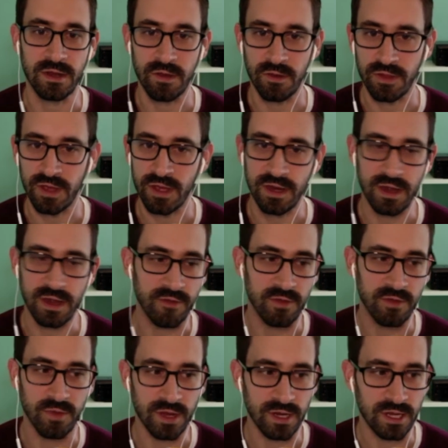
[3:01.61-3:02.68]
that
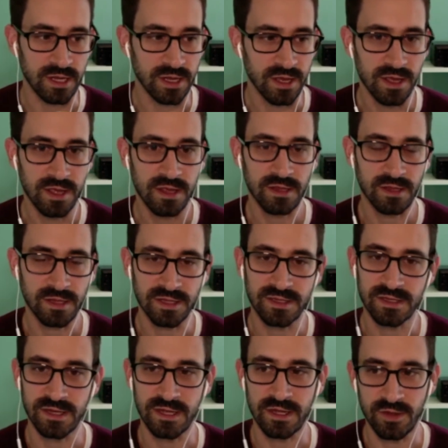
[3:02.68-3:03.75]
everybody
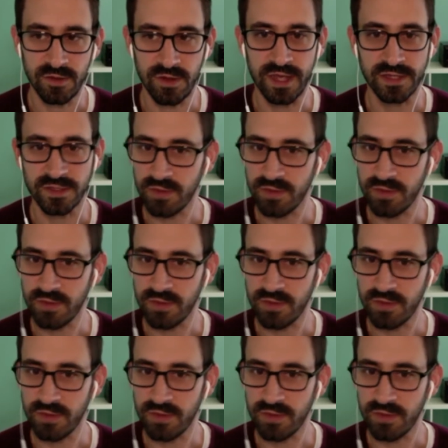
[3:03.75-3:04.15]
listening who has